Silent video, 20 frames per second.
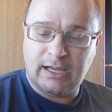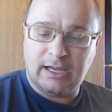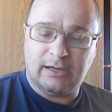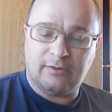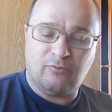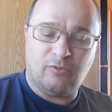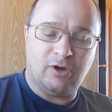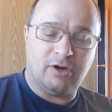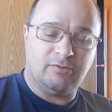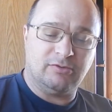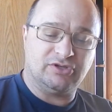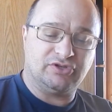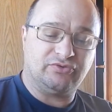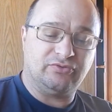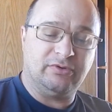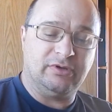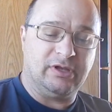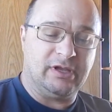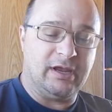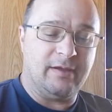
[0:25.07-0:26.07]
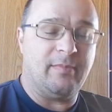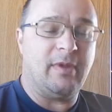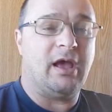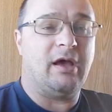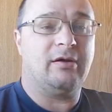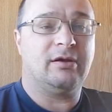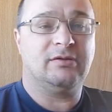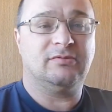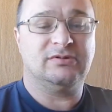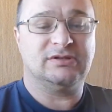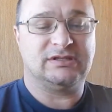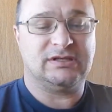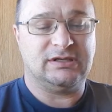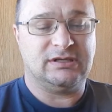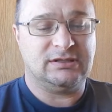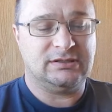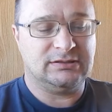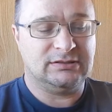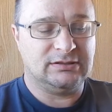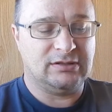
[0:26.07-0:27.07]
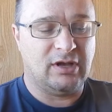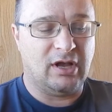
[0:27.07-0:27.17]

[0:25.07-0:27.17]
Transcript: and what it was really about. It was a